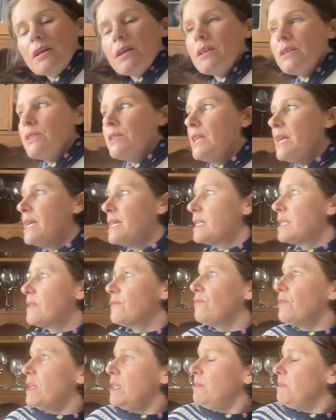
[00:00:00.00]
next
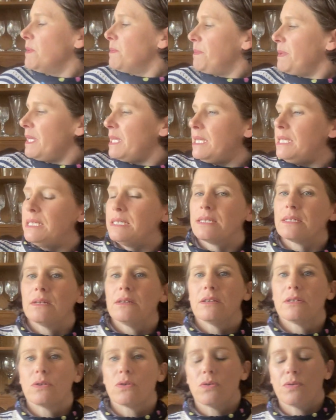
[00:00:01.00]
framed piece,
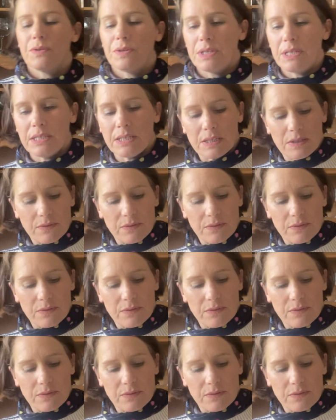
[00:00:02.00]
I got this